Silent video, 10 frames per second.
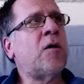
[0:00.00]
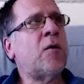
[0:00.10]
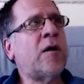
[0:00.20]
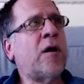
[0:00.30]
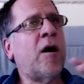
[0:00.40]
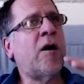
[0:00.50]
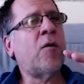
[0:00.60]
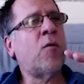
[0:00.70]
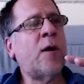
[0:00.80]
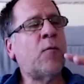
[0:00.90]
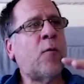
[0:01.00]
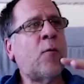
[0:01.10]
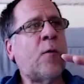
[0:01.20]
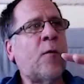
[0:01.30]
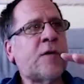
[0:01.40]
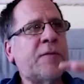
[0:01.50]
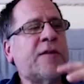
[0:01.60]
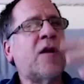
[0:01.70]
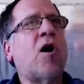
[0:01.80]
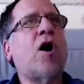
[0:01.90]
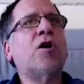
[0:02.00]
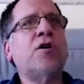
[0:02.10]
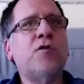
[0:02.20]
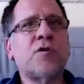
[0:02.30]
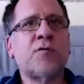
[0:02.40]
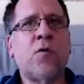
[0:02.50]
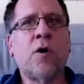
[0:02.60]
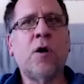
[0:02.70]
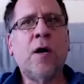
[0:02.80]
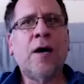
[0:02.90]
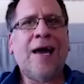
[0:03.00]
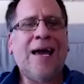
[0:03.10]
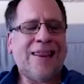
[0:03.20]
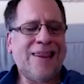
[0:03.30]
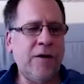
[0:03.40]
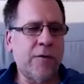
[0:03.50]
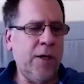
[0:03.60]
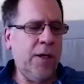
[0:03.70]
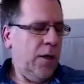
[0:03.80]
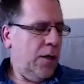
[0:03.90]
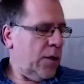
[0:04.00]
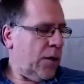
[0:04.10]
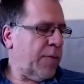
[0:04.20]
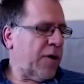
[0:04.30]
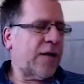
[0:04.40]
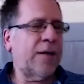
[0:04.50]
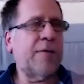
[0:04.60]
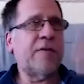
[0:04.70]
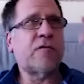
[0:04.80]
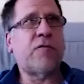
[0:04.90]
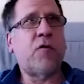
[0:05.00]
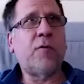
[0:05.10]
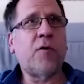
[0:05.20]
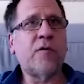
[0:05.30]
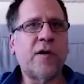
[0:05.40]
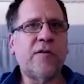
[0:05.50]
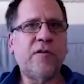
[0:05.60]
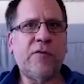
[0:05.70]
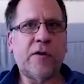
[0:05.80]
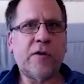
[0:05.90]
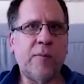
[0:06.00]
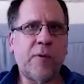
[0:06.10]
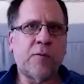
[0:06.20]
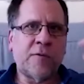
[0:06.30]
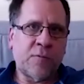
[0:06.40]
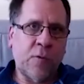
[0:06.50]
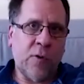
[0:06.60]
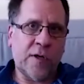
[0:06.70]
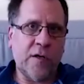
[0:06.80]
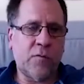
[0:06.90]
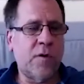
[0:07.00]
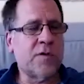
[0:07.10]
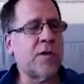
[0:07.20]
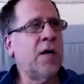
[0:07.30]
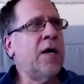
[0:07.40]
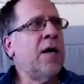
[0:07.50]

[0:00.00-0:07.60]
uh, uh, uh, one, something that argues for a theory I'm not claiming this is a full-blown scientific theory, but we're working towards it,